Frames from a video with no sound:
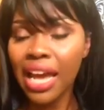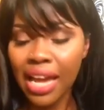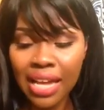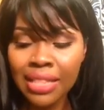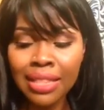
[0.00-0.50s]

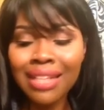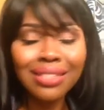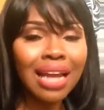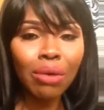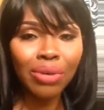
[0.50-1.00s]
And
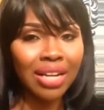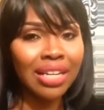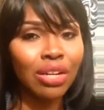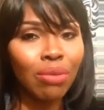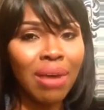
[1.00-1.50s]
that's not what I
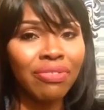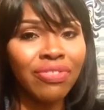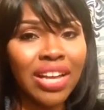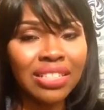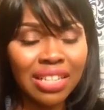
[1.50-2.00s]
need on my
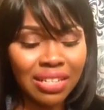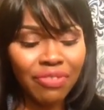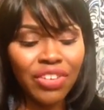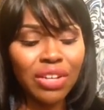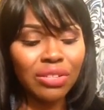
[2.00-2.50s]
face because
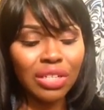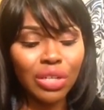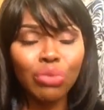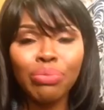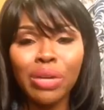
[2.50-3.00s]
it feels a
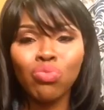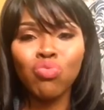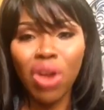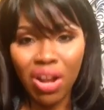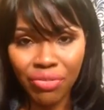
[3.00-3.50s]
little bit
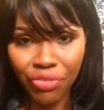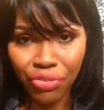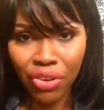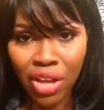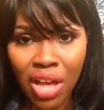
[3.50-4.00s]

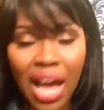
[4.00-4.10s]
rough.